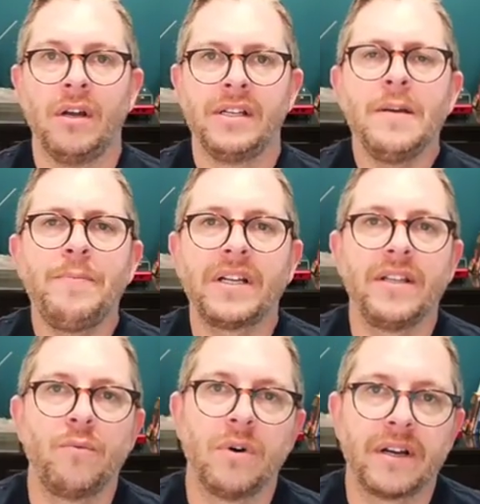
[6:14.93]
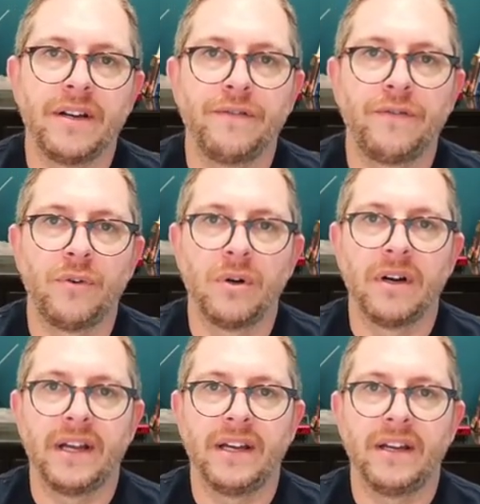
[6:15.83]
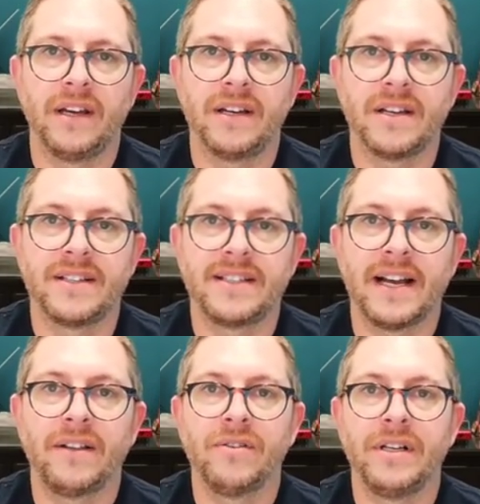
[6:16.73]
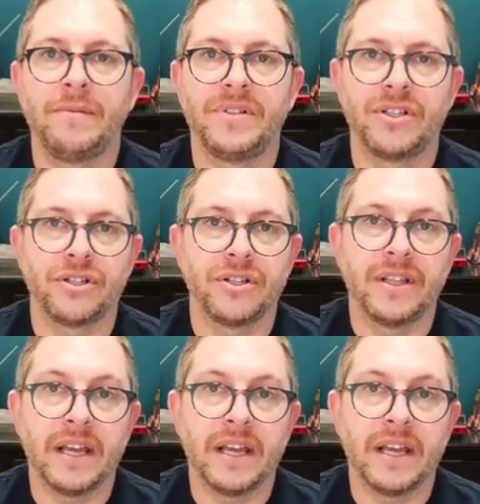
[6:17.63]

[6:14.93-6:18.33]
typically working for a salaried position.